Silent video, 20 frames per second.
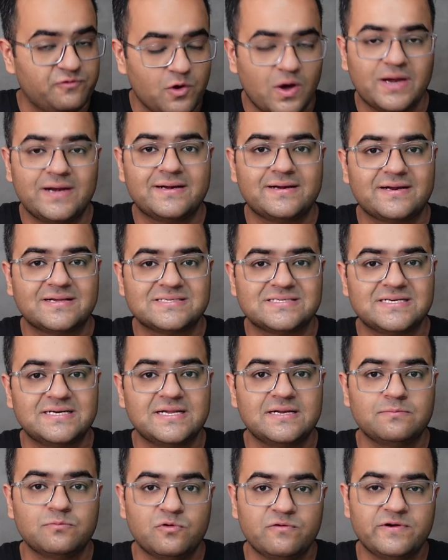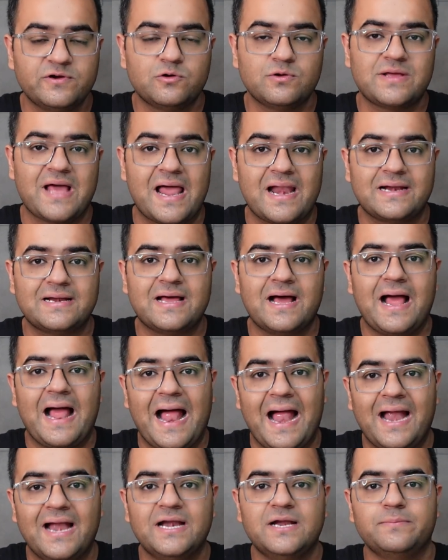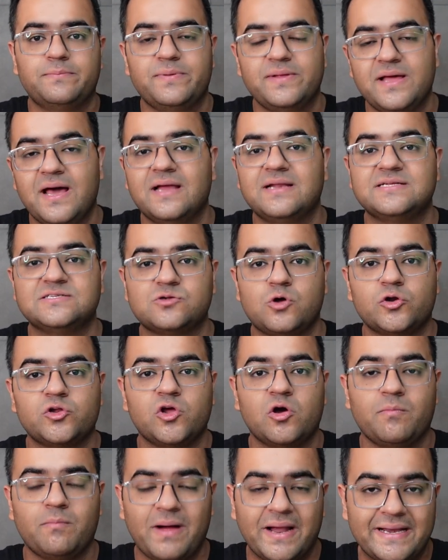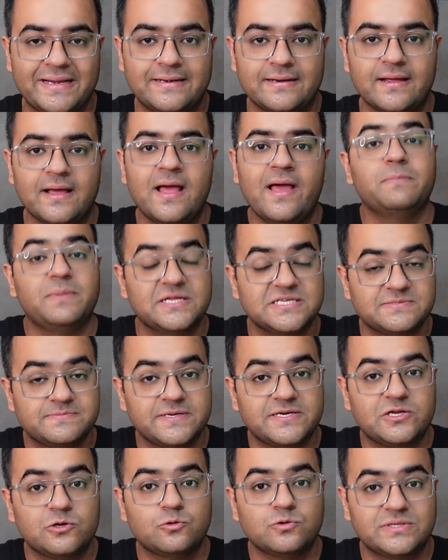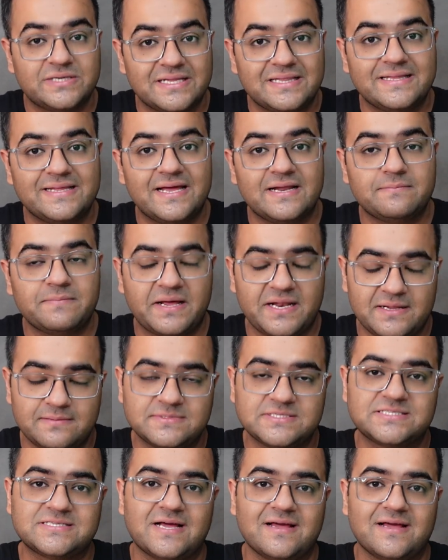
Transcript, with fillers: you are interested in moving to Canada and P R is on your mind, please be tuned till the end. My name is